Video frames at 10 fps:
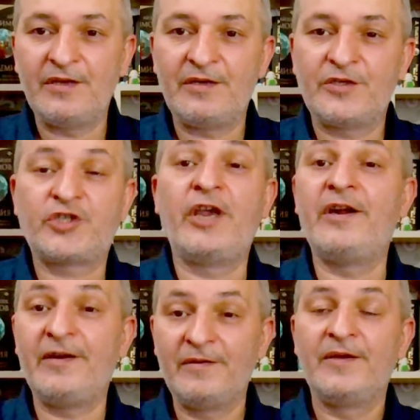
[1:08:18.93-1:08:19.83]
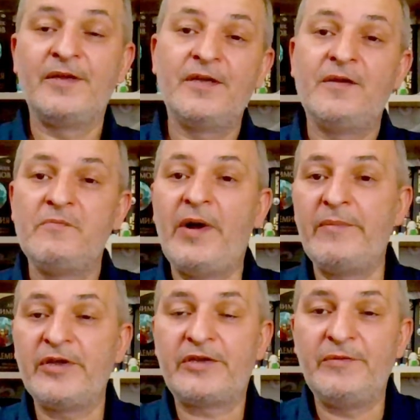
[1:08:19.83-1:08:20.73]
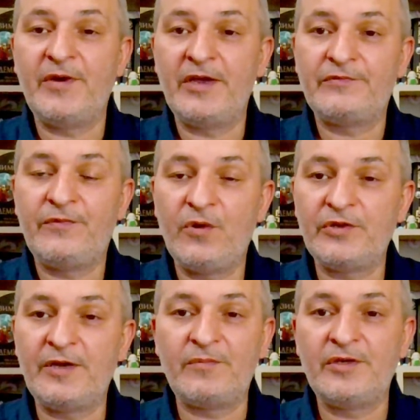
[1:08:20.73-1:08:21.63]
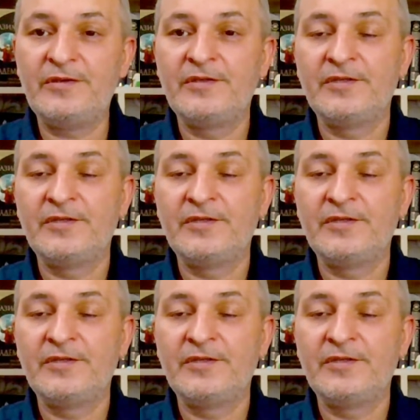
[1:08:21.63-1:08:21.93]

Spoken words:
share publicly my phone number,